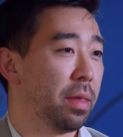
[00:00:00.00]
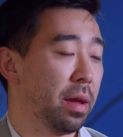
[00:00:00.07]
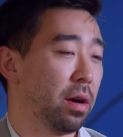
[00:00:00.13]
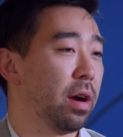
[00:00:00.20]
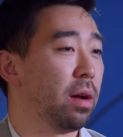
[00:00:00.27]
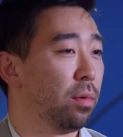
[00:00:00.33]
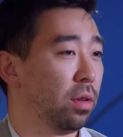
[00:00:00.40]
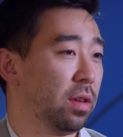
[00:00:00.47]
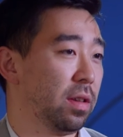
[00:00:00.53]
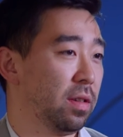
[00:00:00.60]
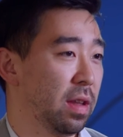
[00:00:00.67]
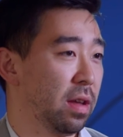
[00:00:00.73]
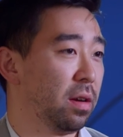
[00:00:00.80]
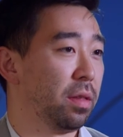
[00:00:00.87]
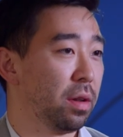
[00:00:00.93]
they are able to
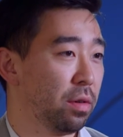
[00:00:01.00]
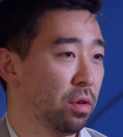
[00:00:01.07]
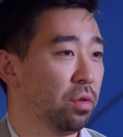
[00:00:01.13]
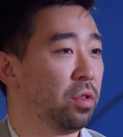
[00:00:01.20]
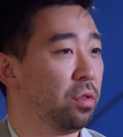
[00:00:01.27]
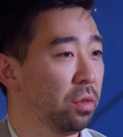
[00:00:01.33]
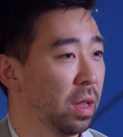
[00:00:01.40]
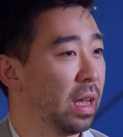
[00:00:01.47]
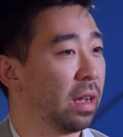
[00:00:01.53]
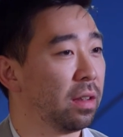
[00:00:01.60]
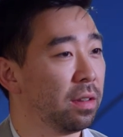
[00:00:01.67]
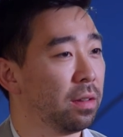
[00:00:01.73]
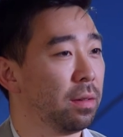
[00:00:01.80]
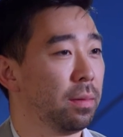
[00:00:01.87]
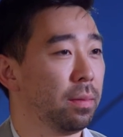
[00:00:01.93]
stand on their own two
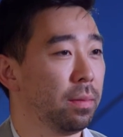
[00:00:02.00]
legs.